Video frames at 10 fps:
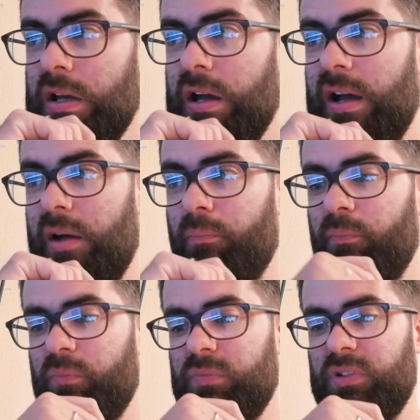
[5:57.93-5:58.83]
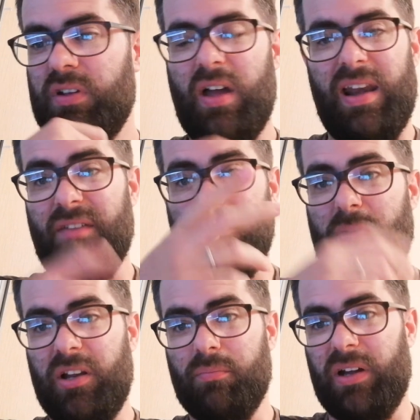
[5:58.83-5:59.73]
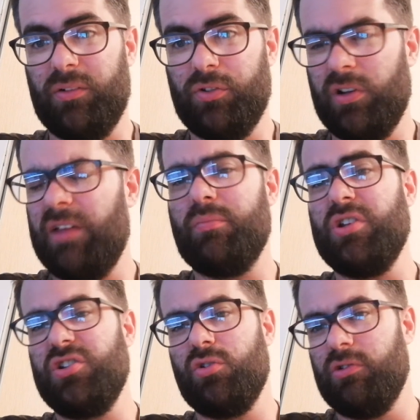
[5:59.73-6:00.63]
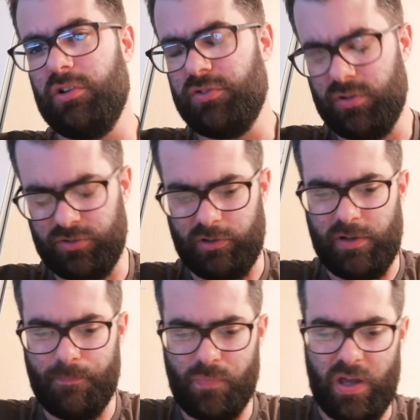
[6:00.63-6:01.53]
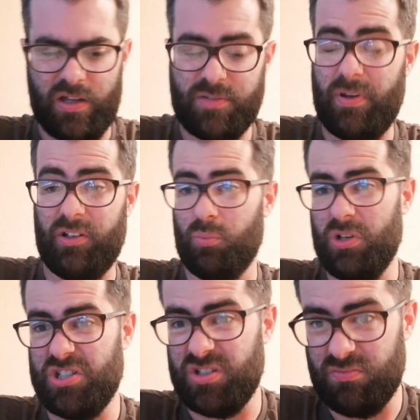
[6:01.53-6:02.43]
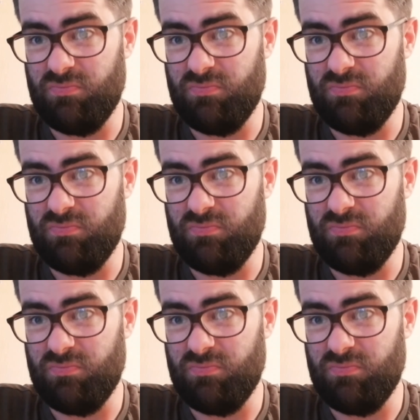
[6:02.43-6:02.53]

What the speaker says: £11 million, €11 million, sorry, depending on which